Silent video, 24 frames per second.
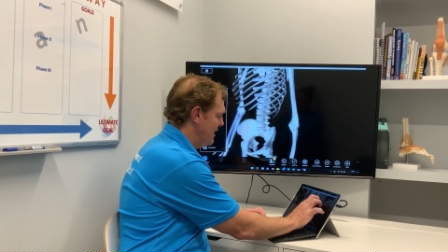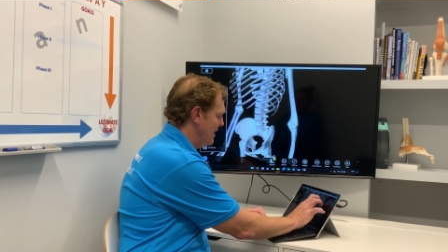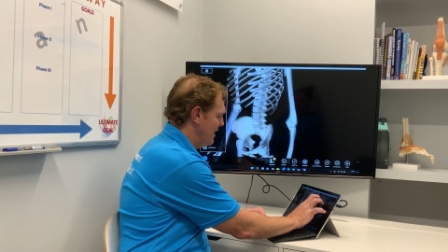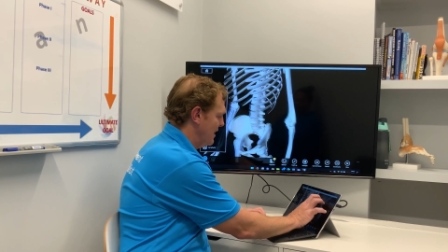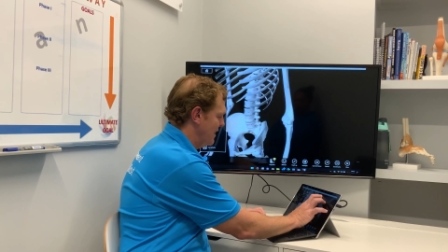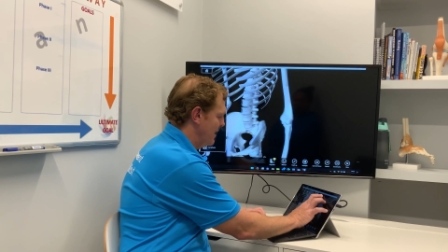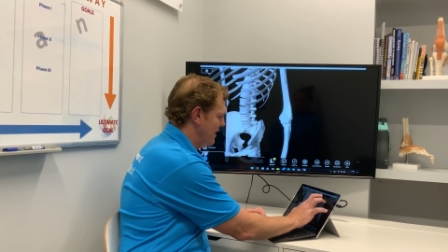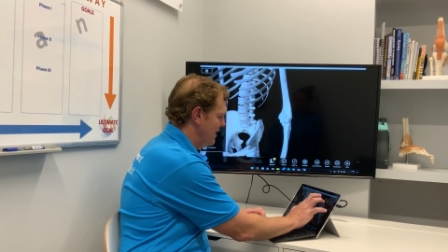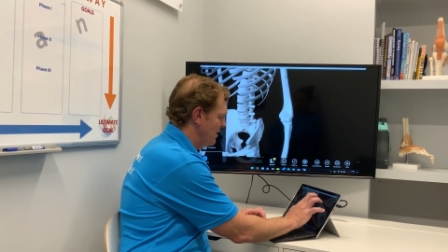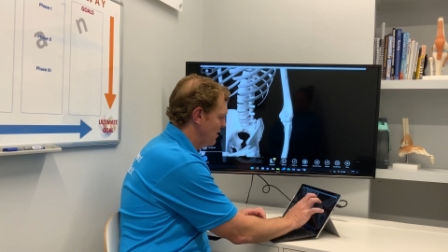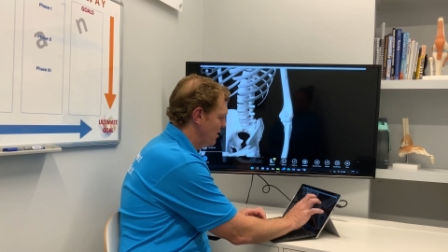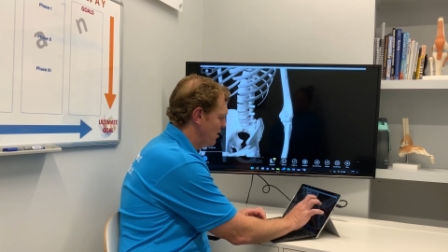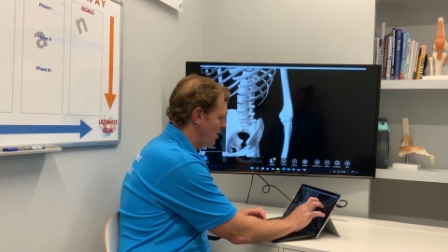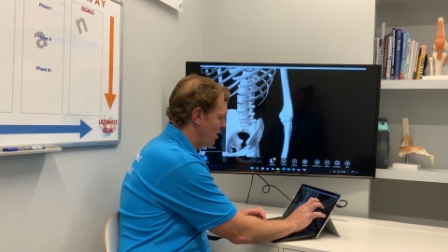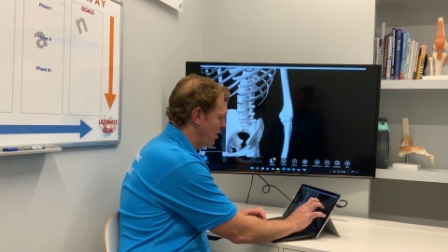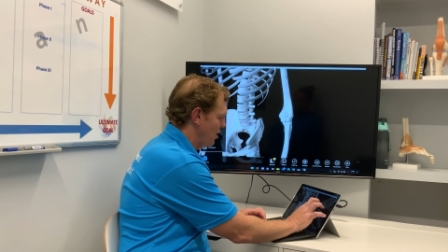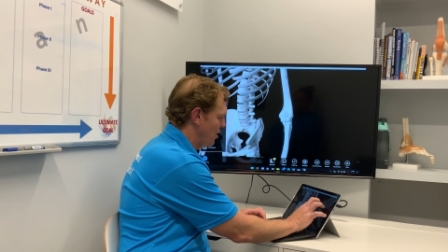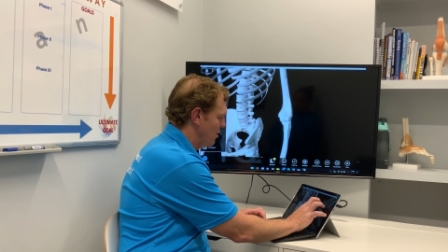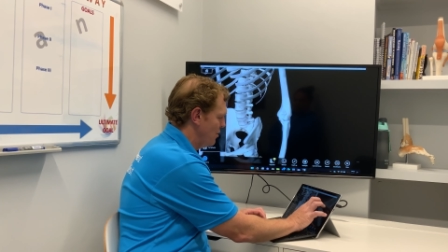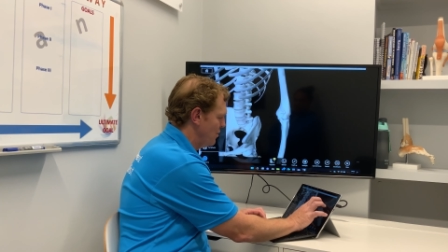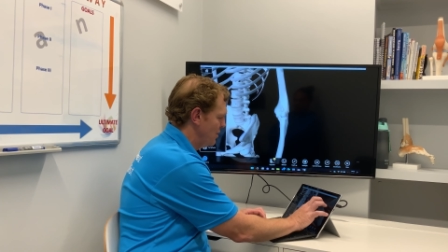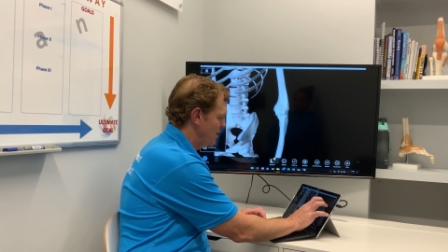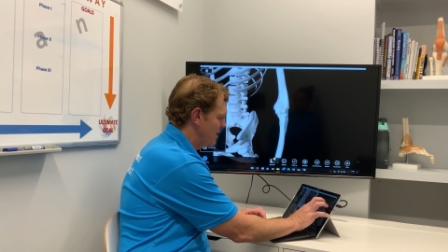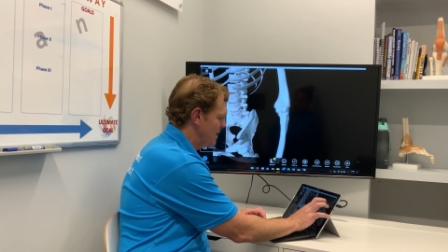in a little
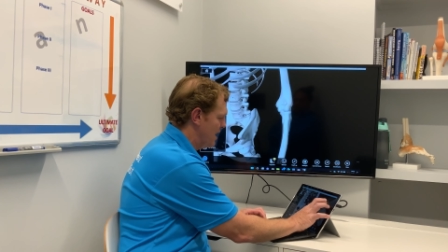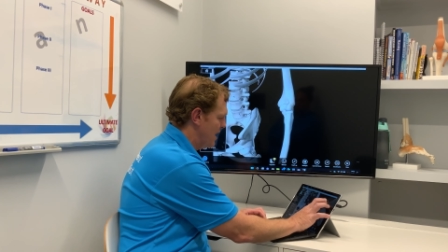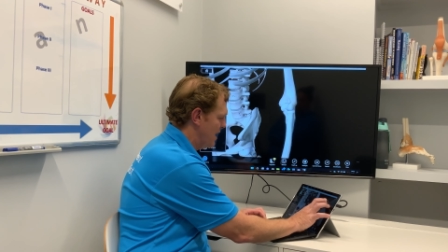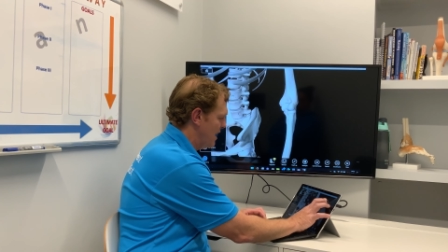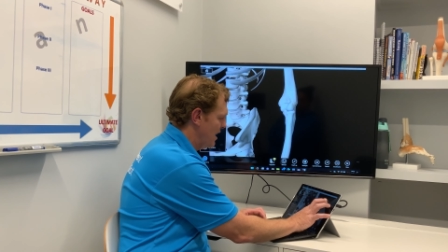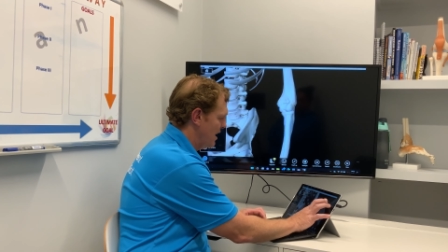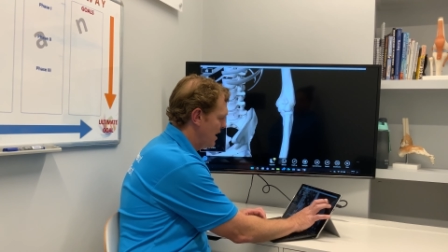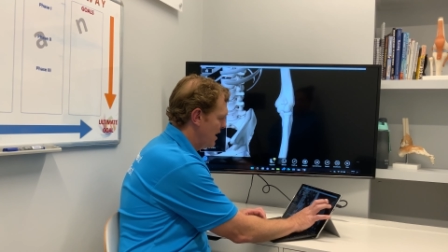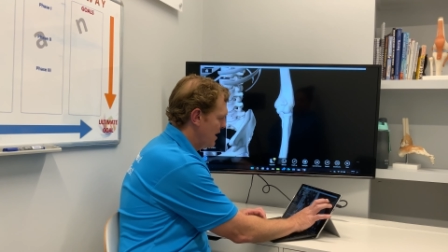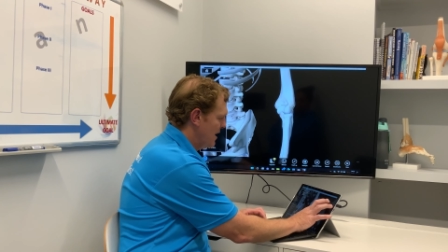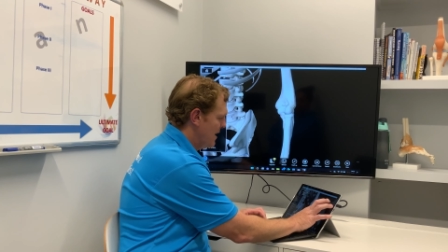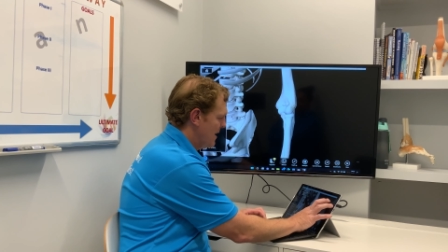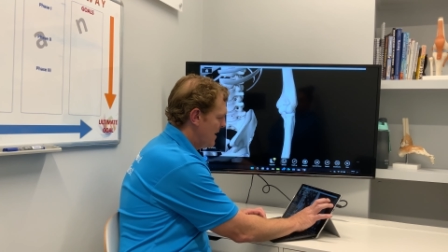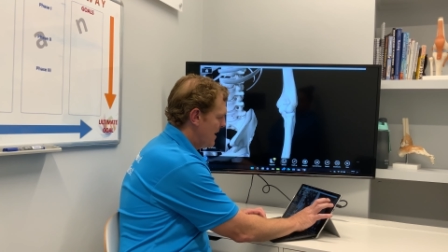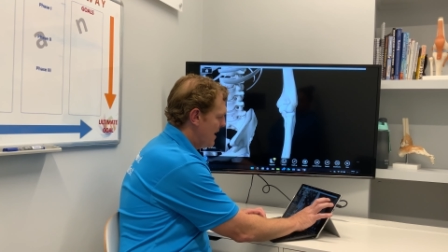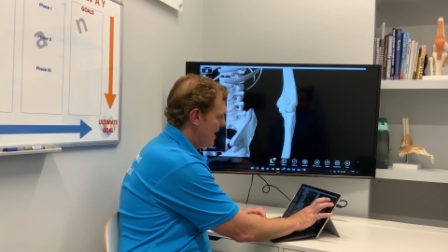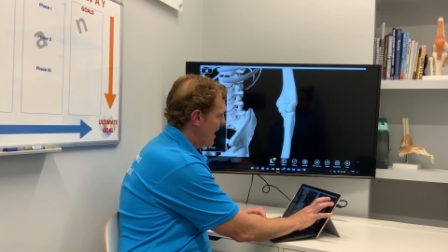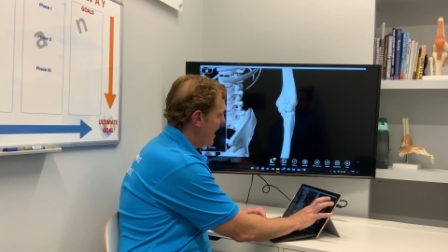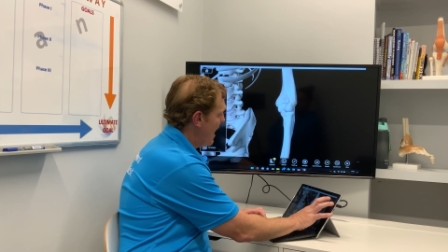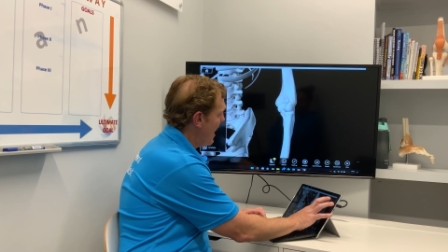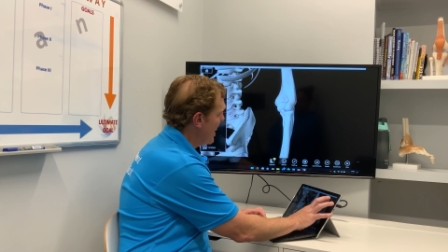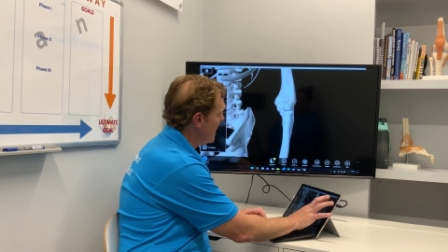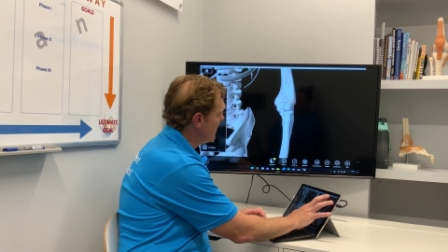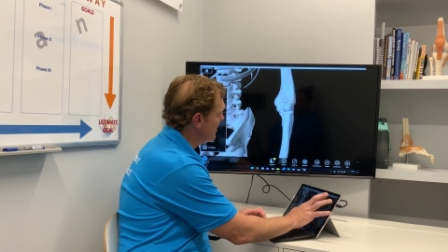closer
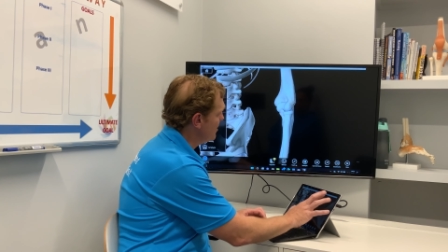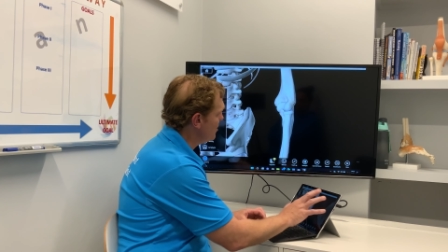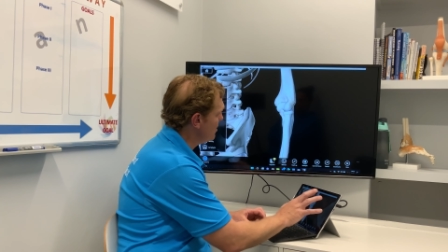and